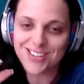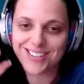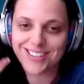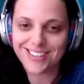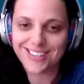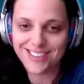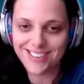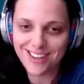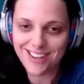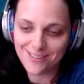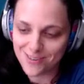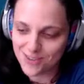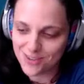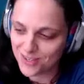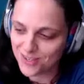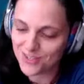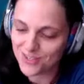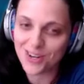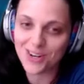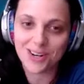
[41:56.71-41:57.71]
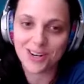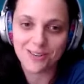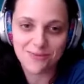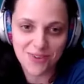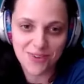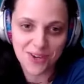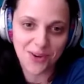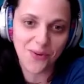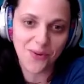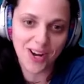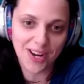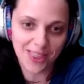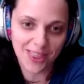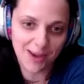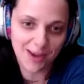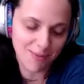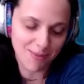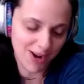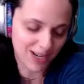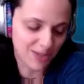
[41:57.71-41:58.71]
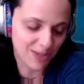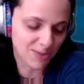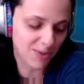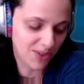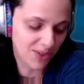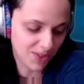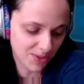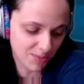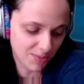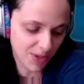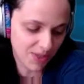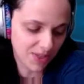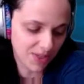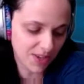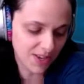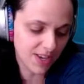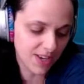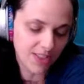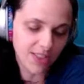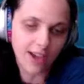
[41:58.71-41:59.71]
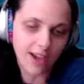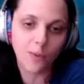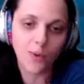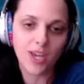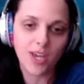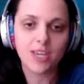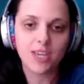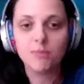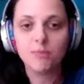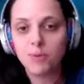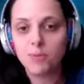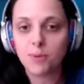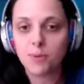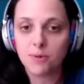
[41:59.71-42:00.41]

that everything's not going to fit quite in that box, but thinking that way can be